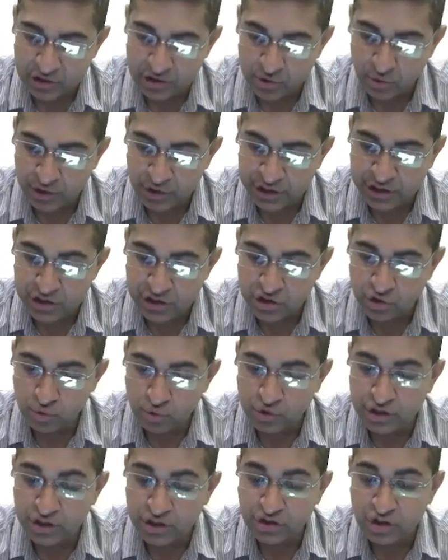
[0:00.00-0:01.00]
So it is
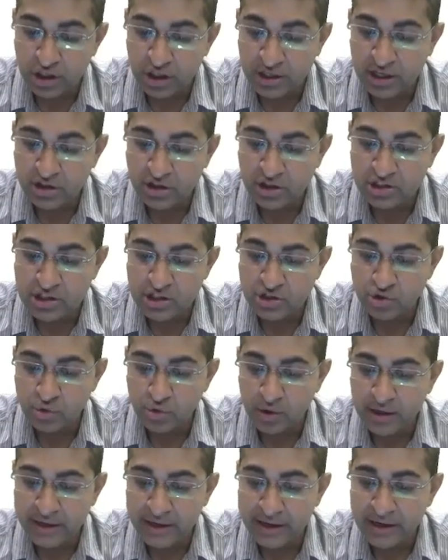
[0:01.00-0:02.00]
used in children. This is
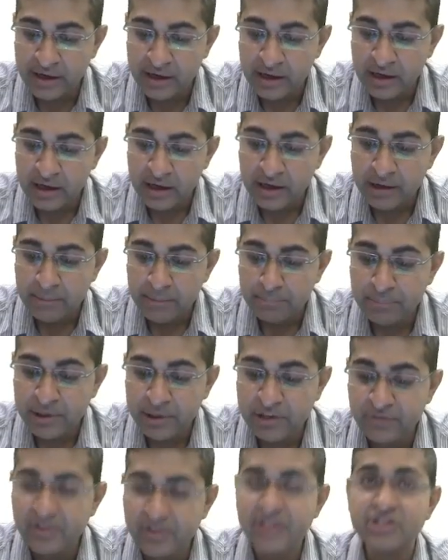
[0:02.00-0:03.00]
your
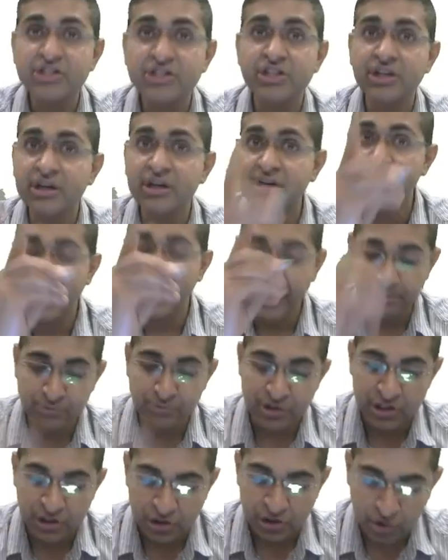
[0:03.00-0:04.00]
previous year
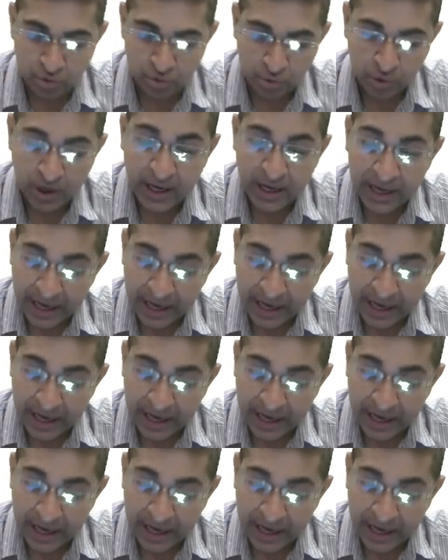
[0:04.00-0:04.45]
MCQ.